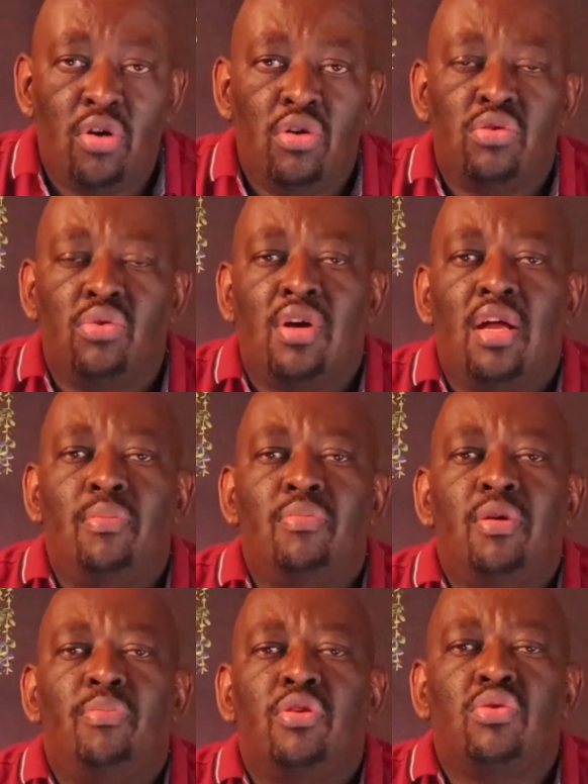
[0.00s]
because you can
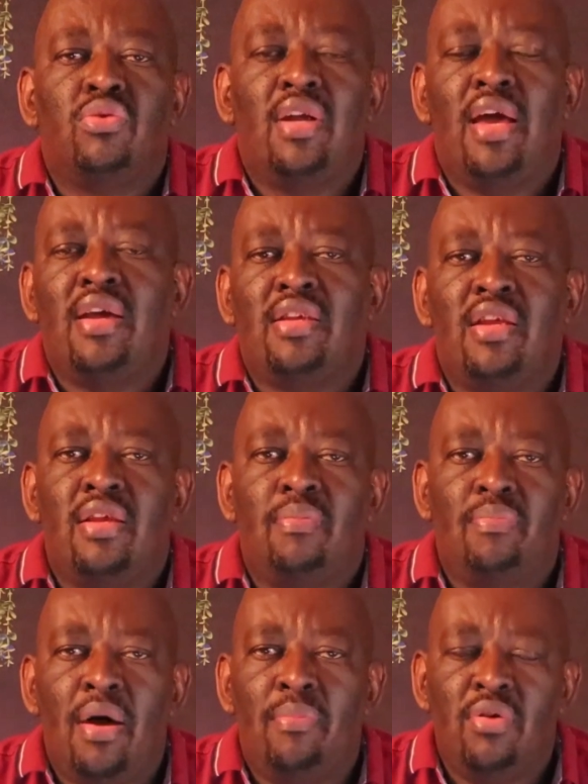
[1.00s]
be able to write
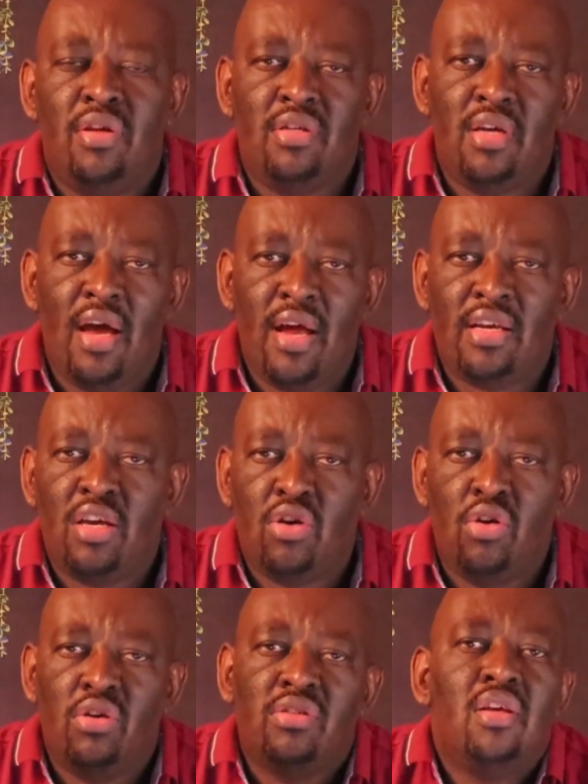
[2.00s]
and publish
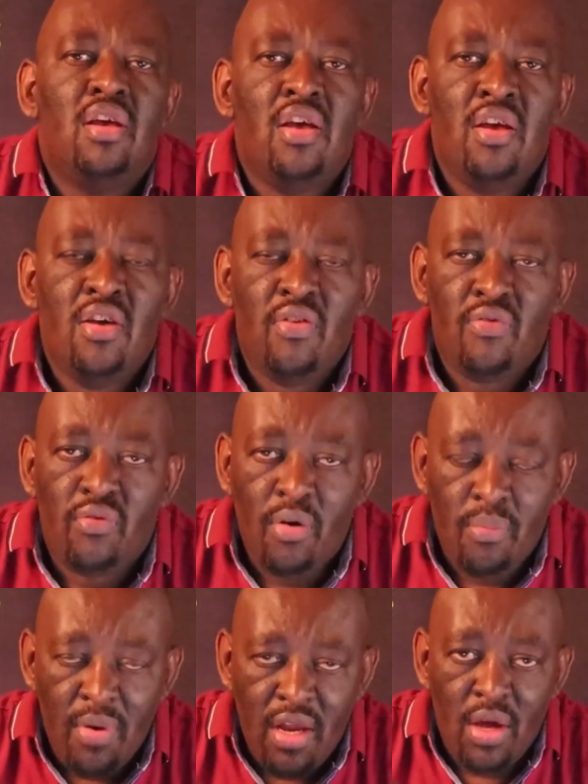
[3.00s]
articles
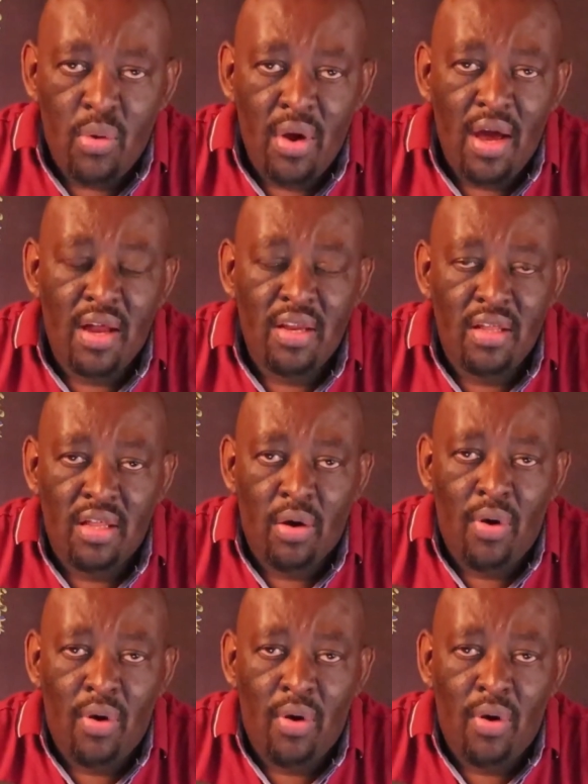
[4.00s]
from anywhere in